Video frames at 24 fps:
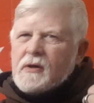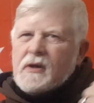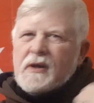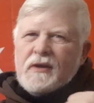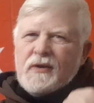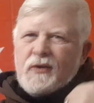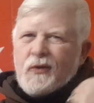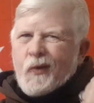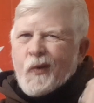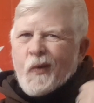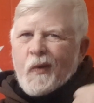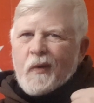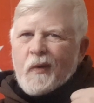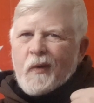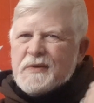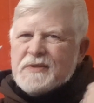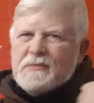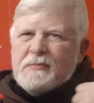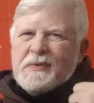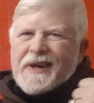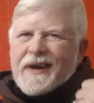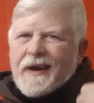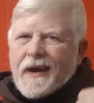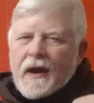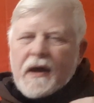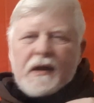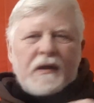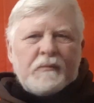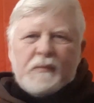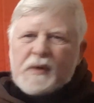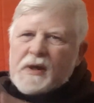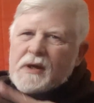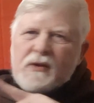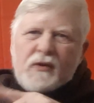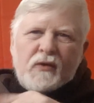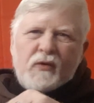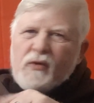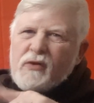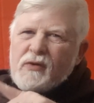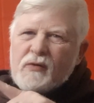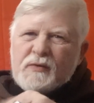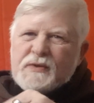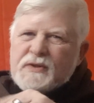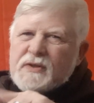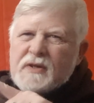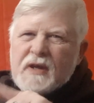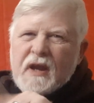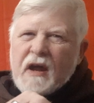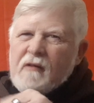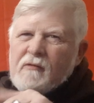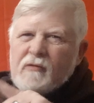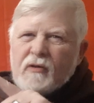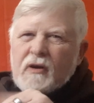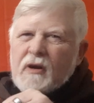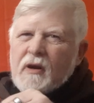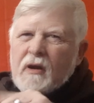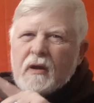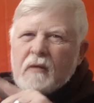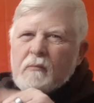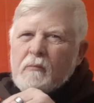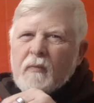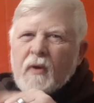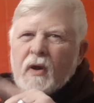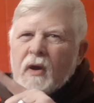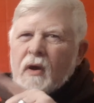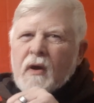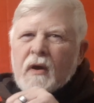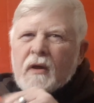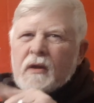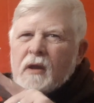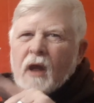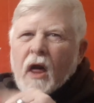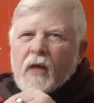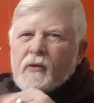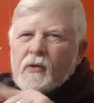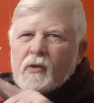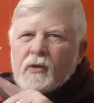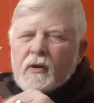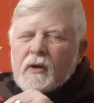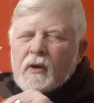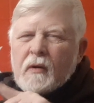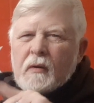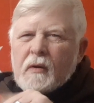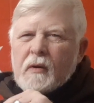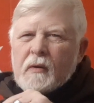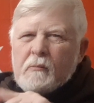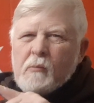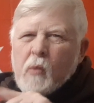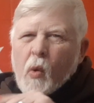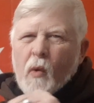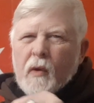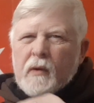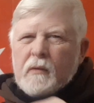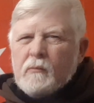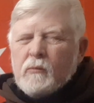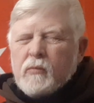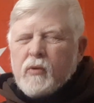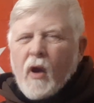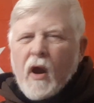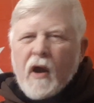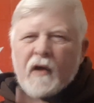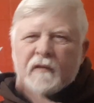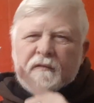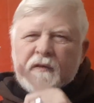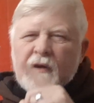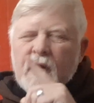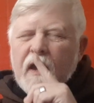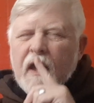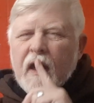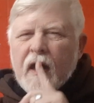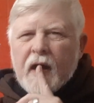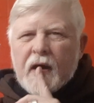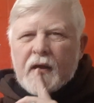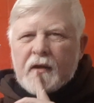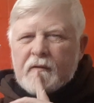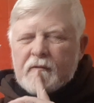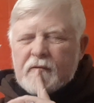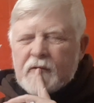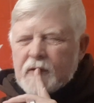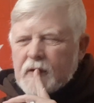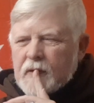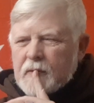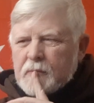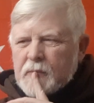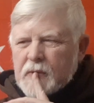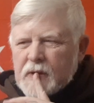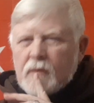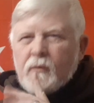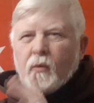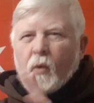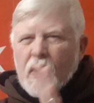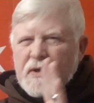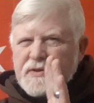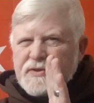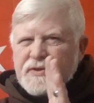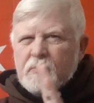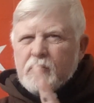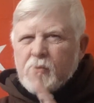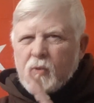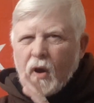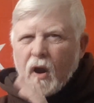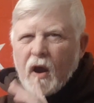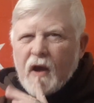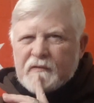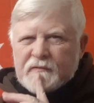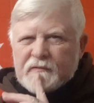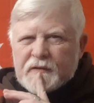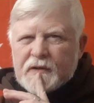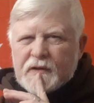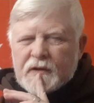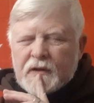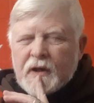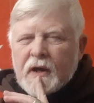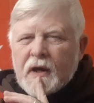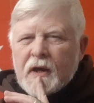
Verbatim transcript: He knew it was behind him. He knew there was never um, another uh, important prophet ahead of him. He was a prophet.